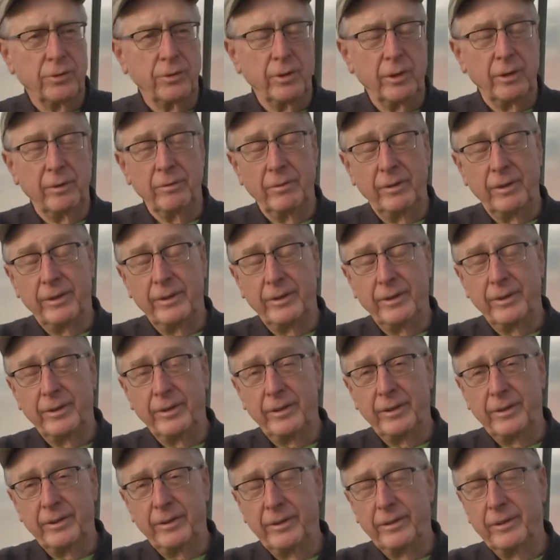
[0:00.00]
and
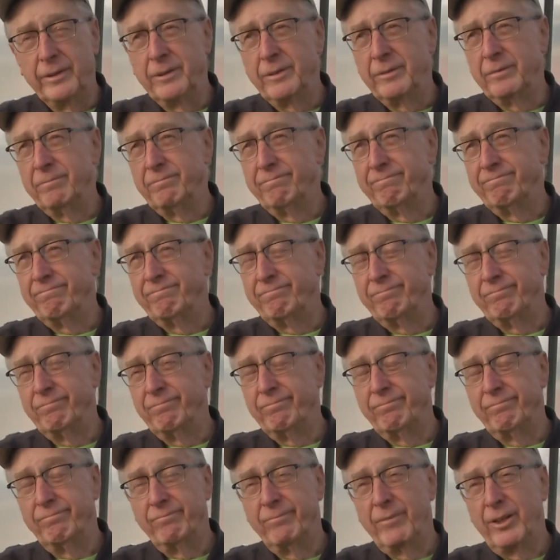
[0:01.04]
the
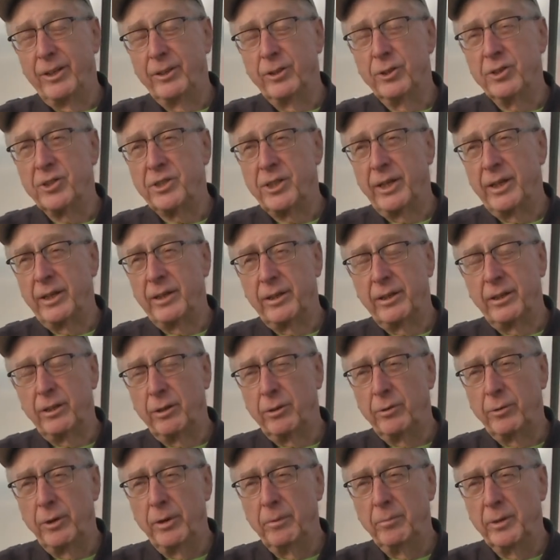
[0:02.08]
understanding
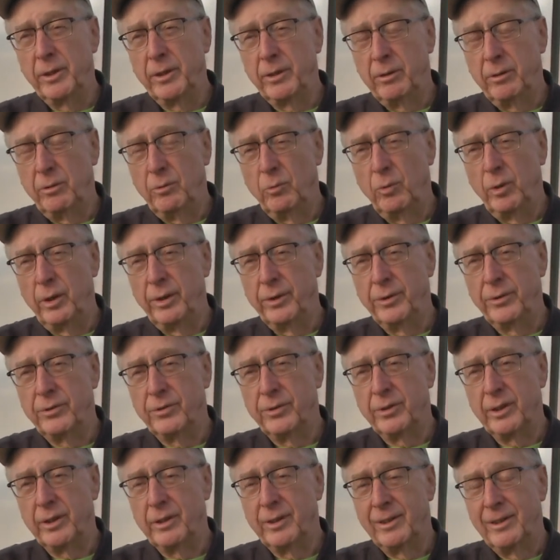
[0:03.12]
agreement was
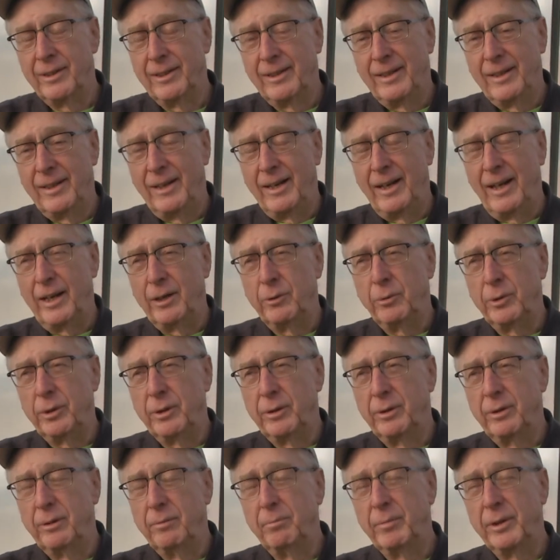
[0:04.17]
that
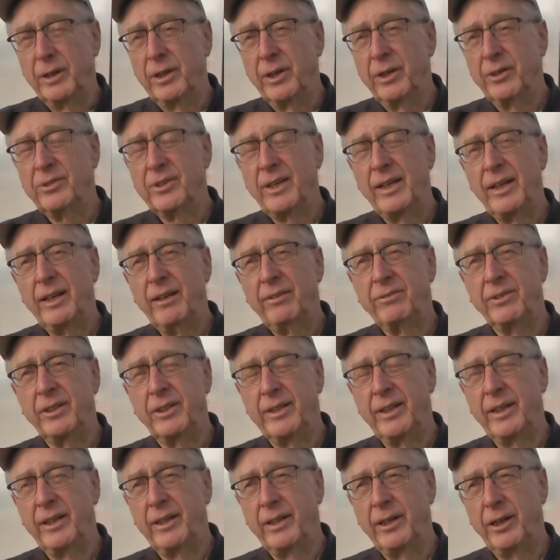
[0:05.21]
because I have to
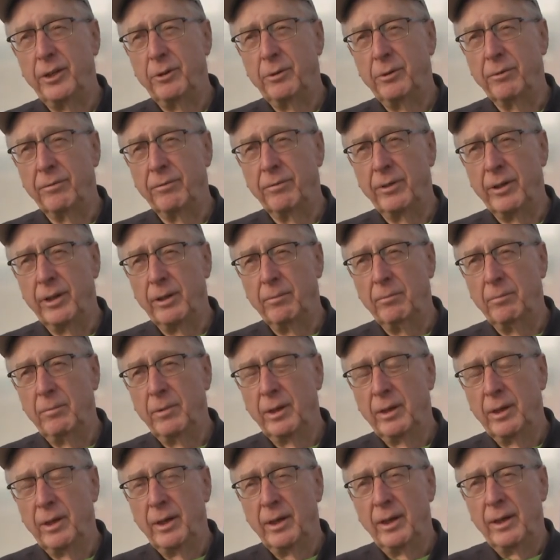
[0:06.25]
take care of them,
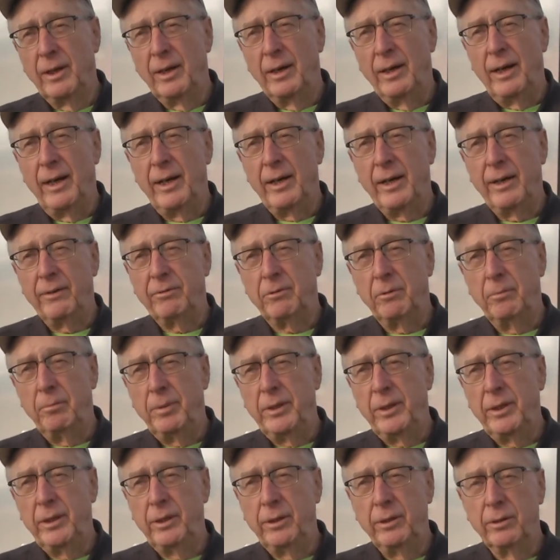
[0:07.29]
I have to
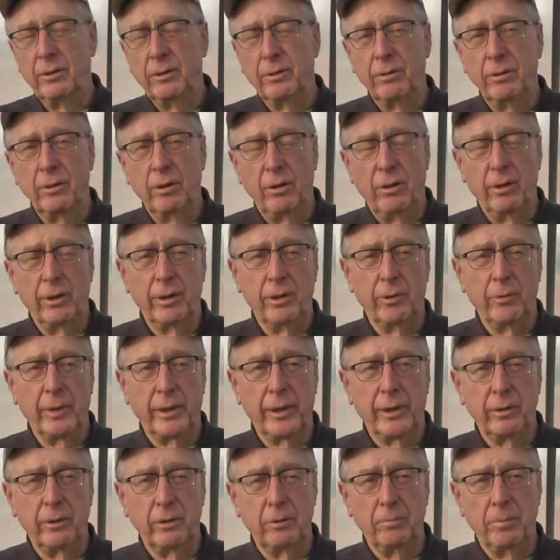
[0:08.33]
be here on a
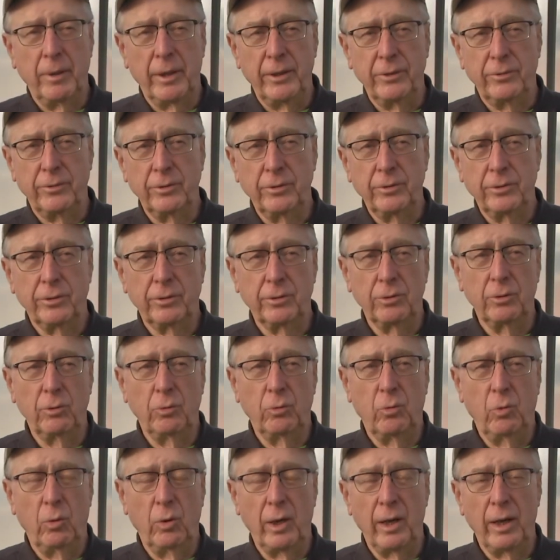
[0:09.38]
regular basis.
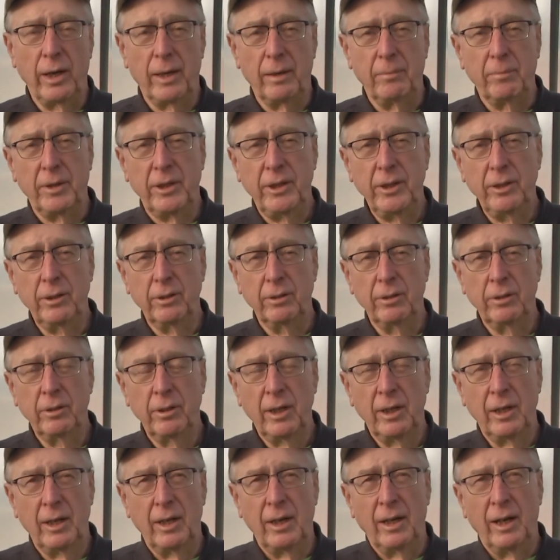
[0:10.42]
So while I'm here,
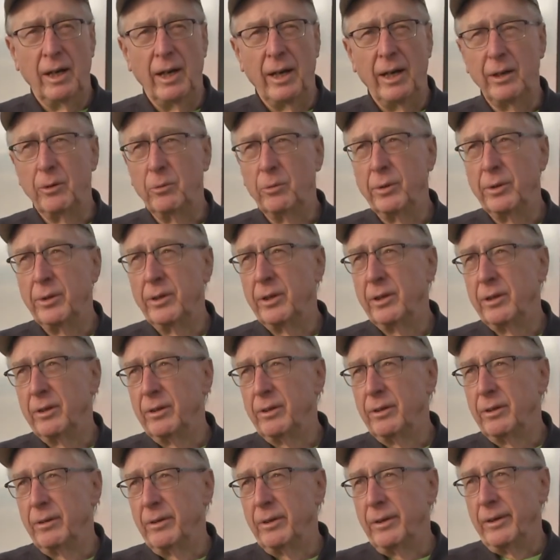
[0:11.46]
I would
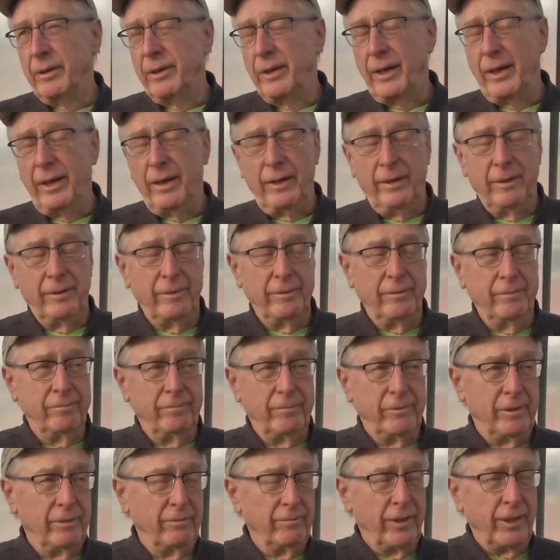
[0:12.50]

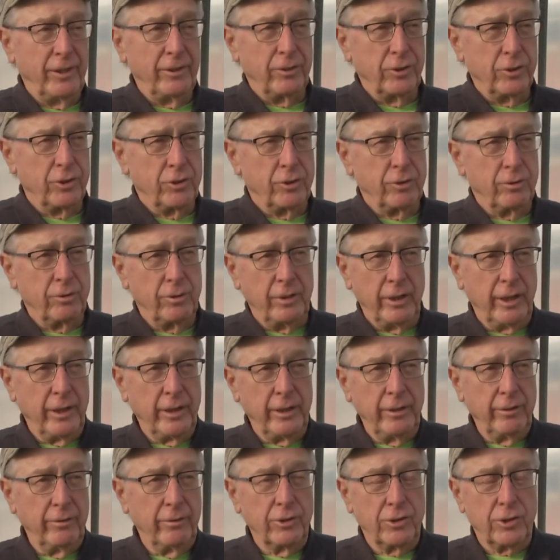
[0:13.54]
invite
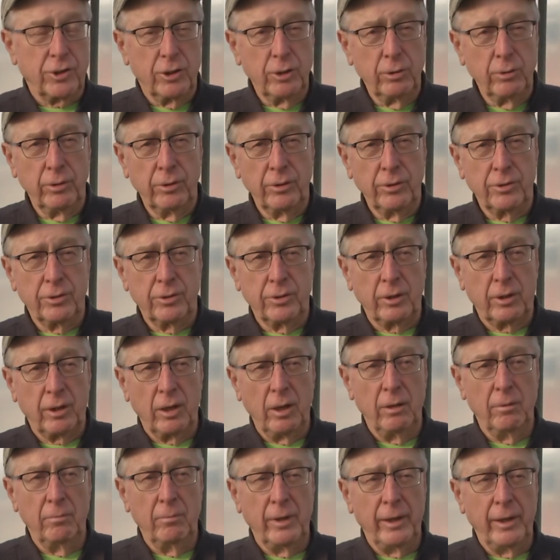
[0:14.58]
any of the students to come,